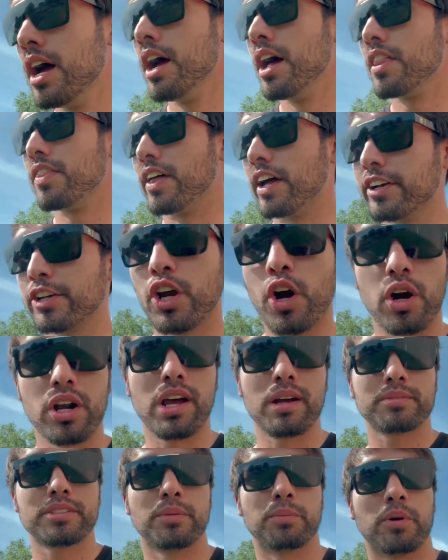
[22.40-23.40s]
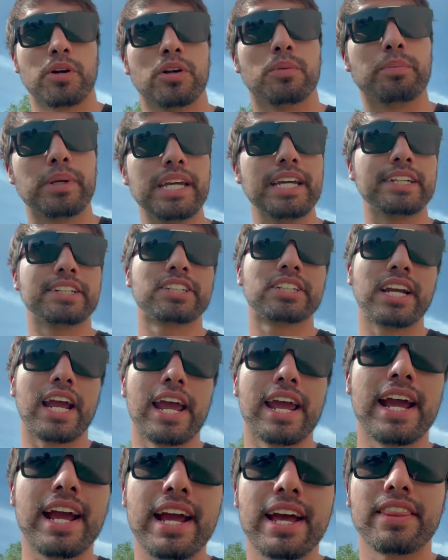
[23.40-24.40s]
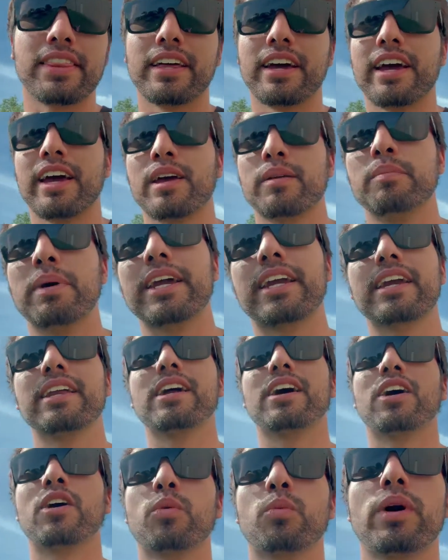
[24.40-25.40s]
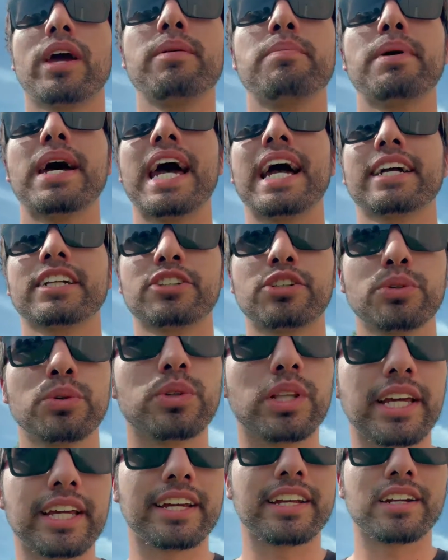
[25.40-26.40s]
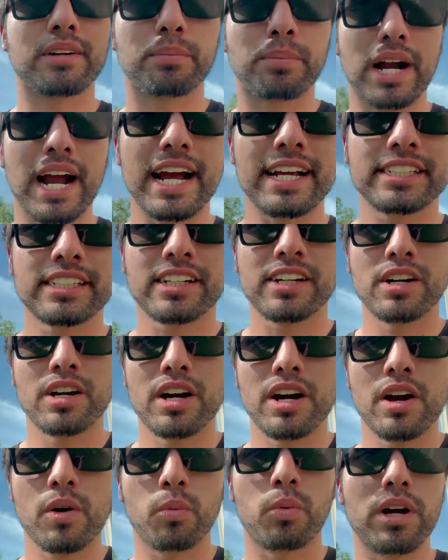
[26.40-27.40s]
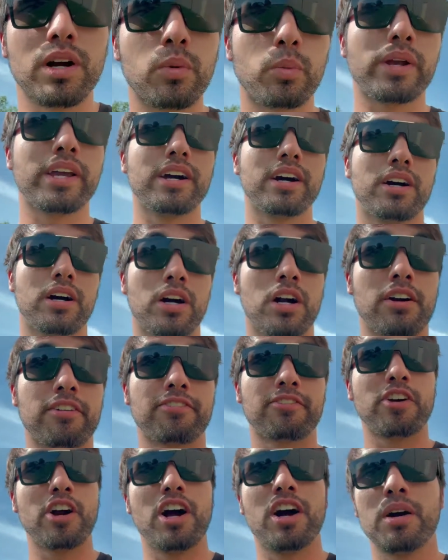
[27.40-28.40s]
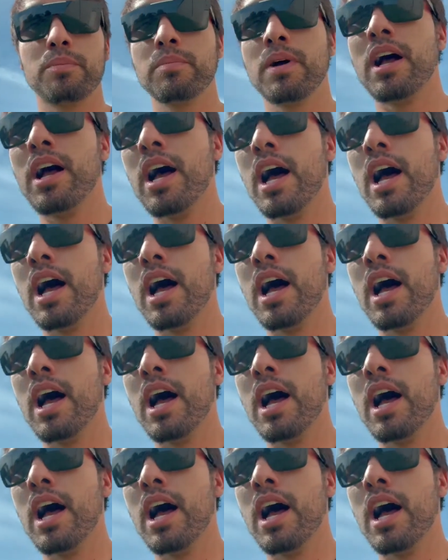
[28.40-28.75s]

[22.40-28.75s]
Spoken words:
then going up to Myrtle Beach, and then making our way back to Lincoln, Nebraska, where we are from.